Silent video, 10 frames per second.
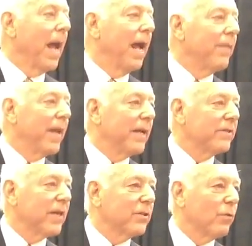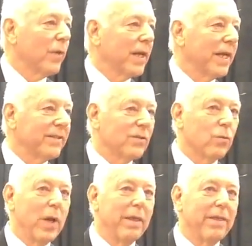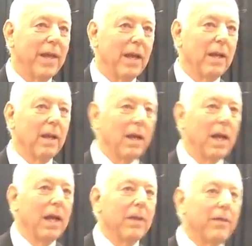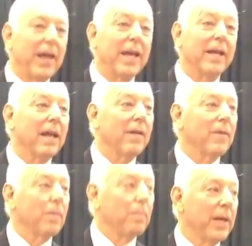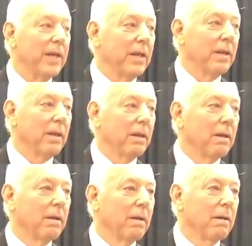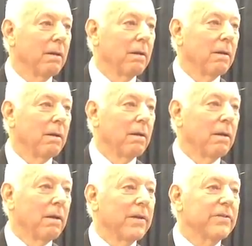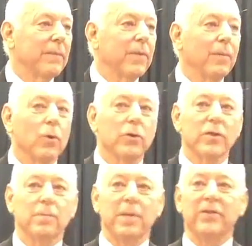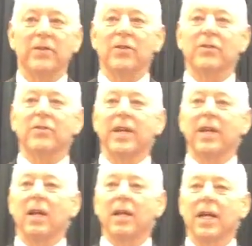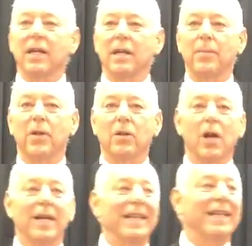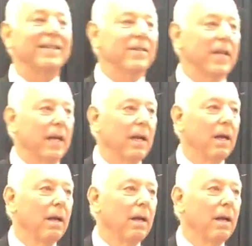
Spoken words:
And they start to realize this one thing, that they can have an opinion. There's something more to a speech than just sitting like a lump in the log and listening.